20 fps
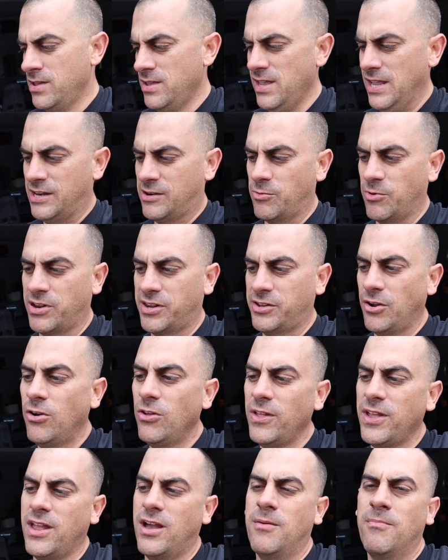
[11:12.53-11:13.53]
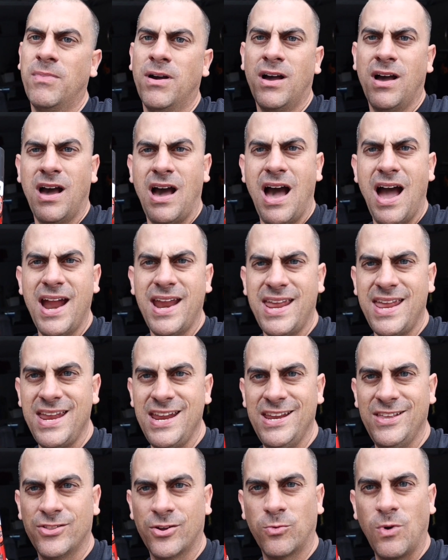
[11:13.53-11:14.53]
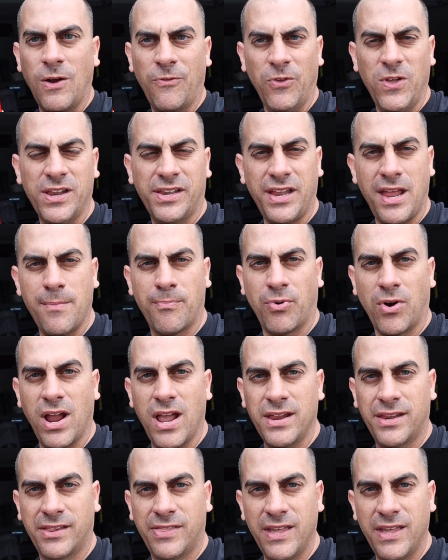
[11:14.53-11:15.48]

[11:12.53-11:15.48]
It's Rust-Oleum, high heat. They're roughly the same price.